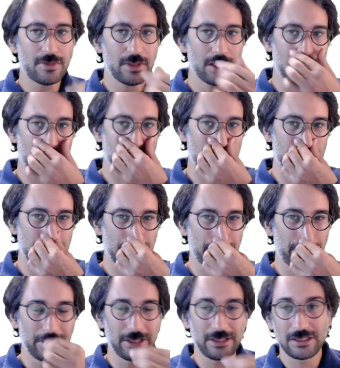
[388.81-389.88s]
and it can
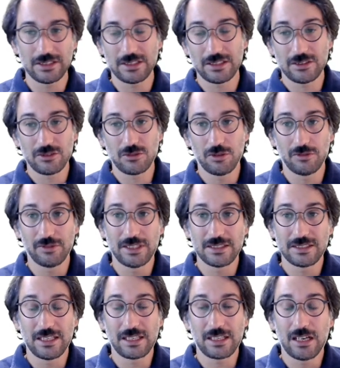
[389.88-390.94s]
be shown as
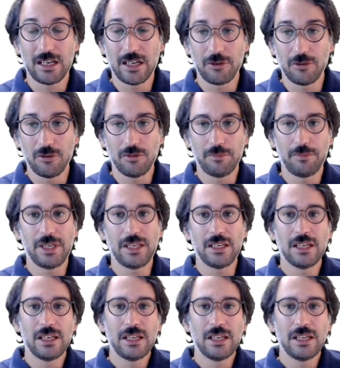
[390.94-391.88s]
like IOB.